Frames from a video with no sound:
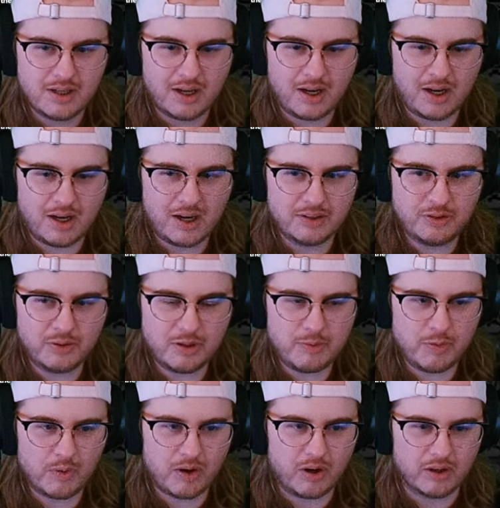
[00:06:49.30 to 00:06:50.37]
Don't get
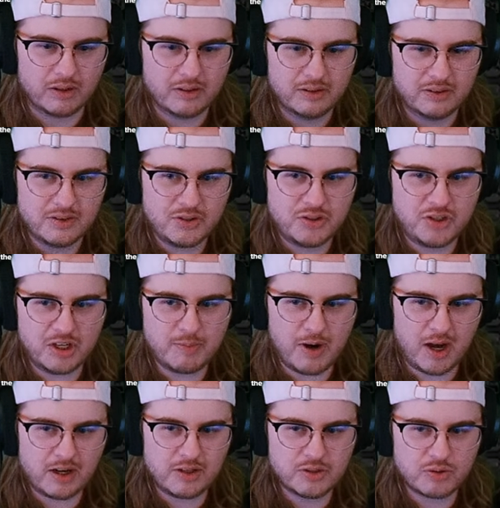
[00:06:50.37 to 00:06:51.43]
me wrong.
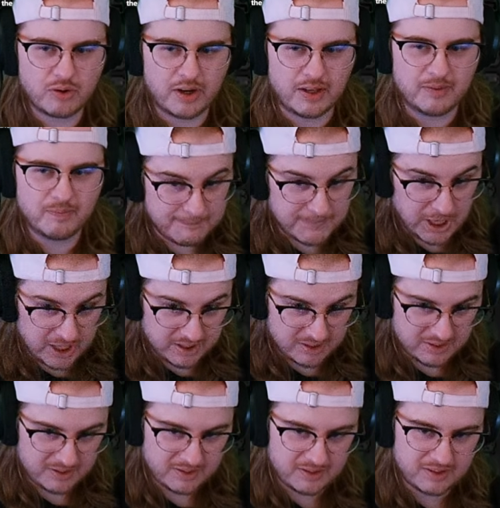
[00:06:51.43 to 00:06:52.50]
Stigmata is great, but
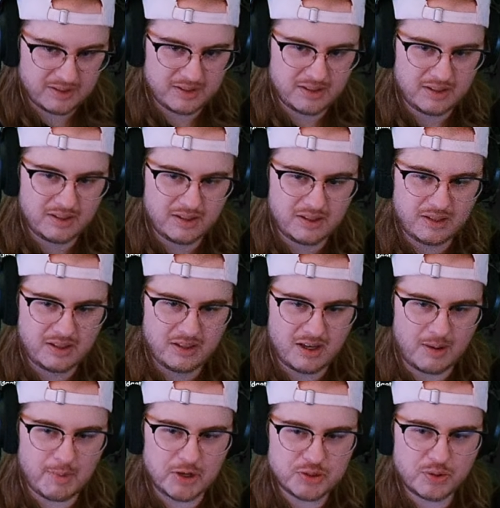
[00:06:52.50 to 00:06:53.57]

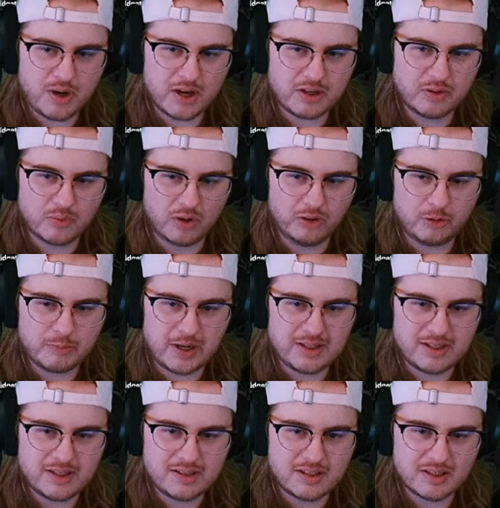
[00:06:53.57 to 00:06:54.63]
I'm also not going to roll it with my
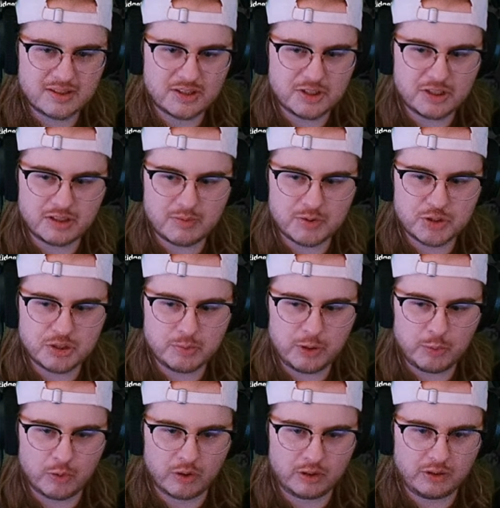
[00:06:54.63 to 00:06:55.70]
D6 just because I'm assuming
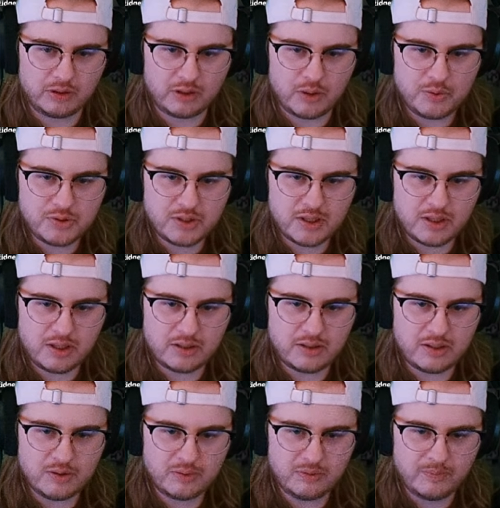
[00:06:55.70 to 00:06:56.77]
we're close to getting a
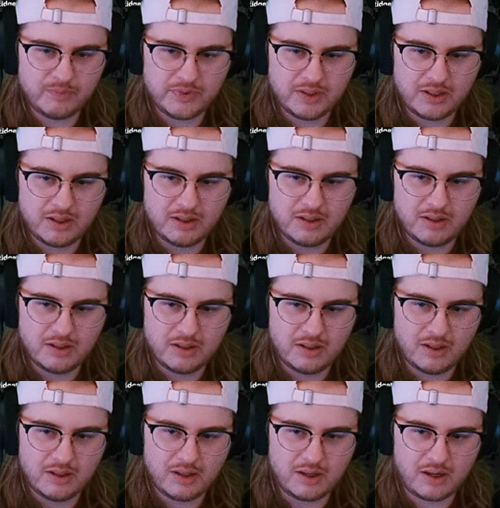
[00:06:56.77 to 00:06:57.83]
deal.
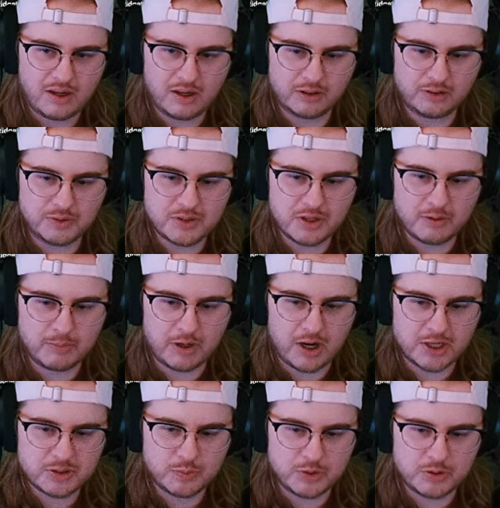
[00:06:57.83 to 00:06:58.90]
Or close to the
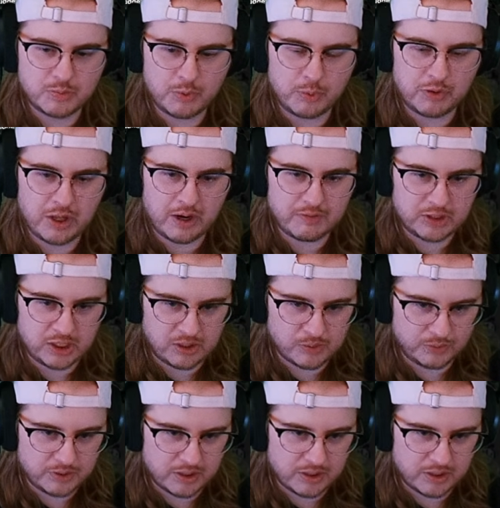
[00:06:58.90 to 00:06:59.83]
boss, which we then have a deal to